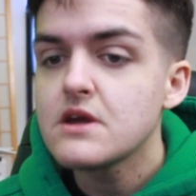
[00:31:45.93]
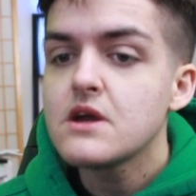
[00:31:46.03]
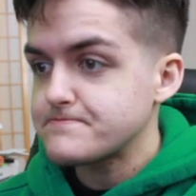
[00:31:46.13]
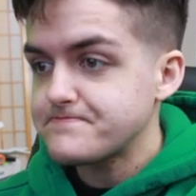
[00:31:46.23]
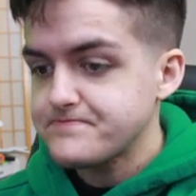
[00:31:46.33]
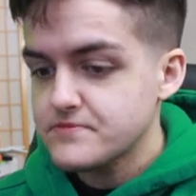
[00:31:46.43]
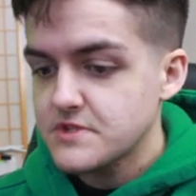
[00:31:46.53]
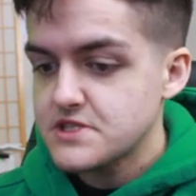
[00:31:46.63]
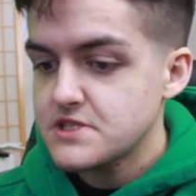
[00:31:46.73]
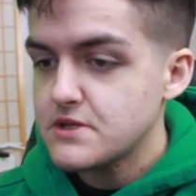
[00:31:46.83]

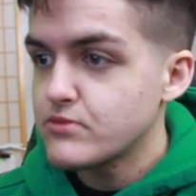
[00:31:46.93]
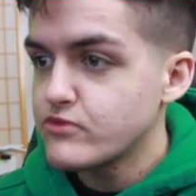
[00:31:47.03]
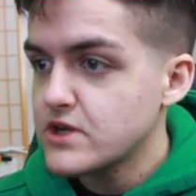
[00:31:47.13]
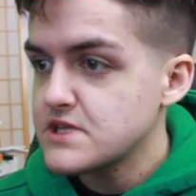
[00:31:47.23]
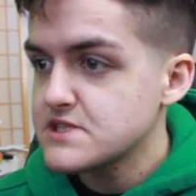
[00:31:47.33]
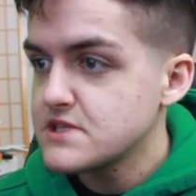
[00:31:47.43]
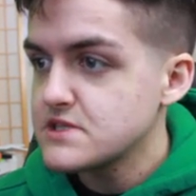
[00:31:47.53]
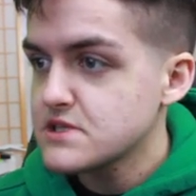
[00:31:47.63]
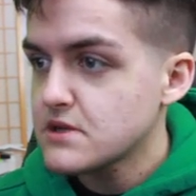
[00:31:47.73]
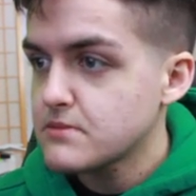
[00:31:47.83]
Let's see, raise
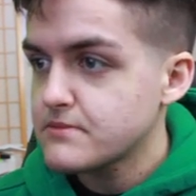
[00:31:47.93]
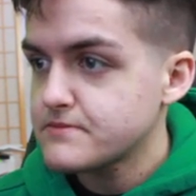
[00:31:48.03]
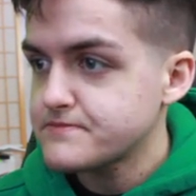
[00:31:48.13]
these up.